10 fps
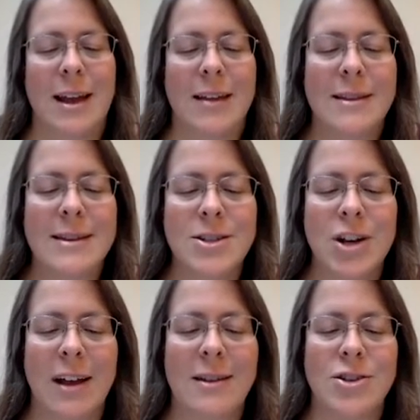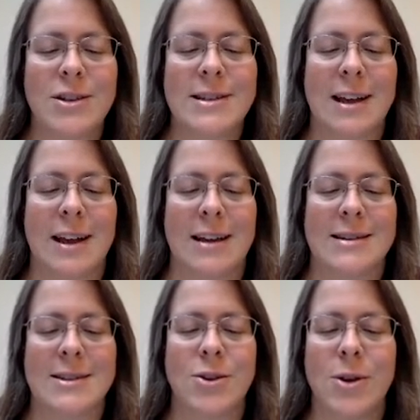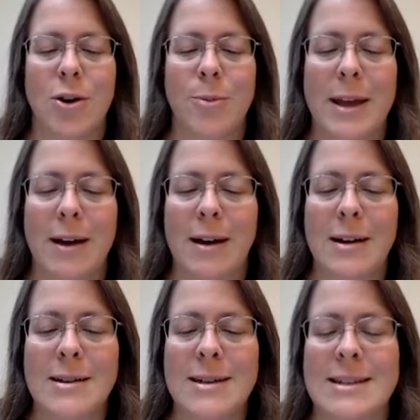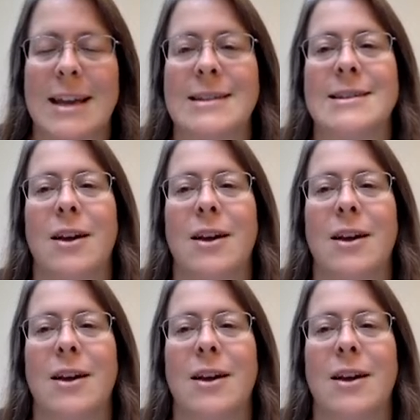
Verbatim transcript: This challenges us to go beyond a sense